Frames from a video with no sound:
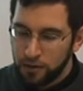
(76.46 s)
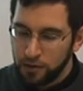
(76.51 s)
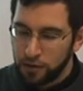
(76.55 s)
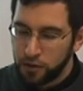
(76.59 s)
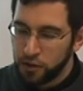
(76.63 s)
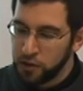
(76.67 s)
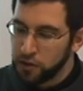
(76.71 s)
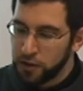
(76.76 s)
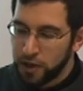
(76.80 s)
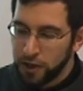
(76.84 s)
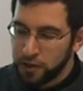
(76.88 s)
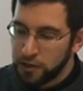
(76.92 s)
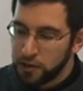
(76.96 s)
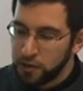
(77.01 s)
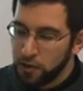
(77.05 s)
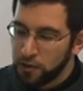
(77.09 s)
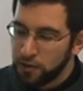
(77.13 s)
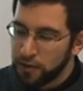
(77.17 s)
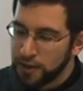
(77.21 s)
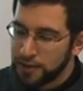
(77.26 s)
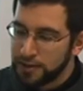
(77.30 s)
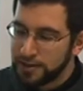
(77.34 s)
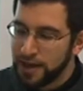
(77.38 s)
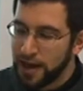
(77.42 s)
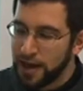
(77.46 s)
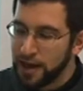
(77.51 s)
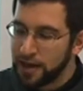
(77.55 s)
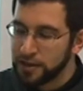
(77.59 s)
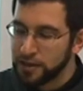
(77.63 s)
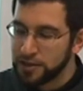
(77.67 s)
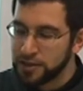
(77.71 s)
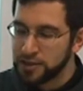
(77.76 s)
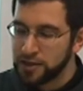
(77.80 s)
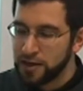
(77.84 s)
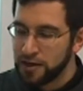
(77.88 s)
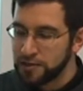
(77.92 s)
Do you not know that dying
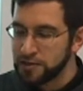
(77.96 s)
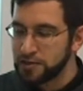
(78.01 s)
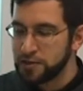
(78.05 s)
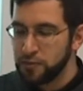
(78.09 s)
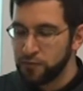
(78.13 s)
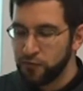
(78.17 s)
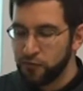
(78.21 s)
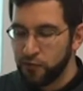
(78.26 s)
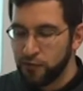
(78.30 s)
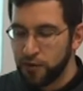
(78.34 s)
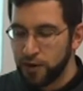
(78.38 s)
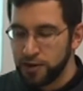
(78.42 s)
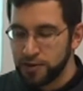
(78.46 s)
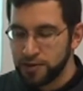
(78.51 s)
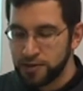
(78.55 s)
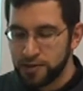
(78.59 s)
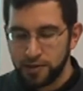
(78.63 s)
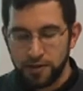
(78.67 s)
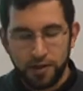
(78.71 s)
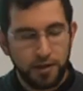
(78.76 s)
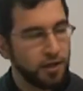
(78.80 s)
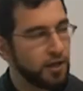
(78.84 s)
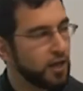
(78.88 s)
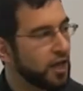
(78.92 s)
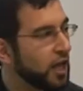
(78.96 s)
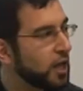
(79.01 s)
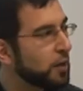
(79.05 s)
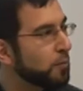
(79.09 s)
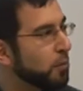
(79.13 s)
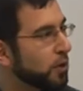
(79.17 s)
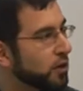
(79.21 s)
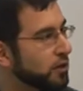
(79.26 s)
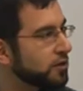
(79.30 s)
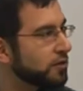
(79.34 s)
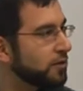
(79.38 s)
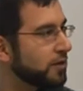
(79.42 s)
is custom for us,
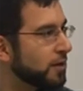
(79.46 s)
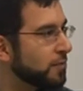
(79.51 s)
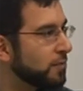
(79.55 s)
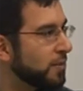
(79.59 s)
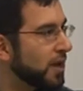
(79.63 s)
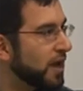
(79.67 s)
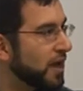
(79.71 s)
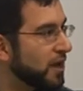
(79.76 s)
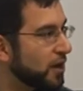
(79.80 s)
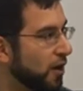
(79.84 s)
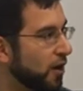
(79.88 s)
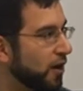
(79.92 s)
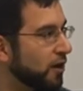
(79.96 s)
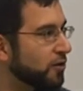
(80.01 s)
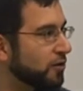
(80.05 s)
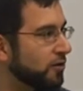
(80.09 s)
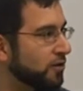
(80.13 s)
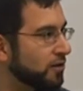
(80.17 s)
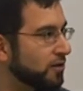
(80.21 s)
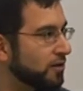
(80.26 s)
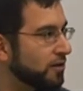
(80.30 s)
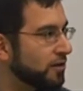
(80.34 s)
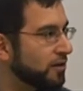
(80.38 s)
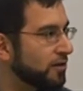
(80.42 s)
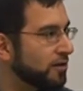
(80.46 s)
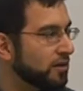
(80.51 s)
and martyrdom and honor?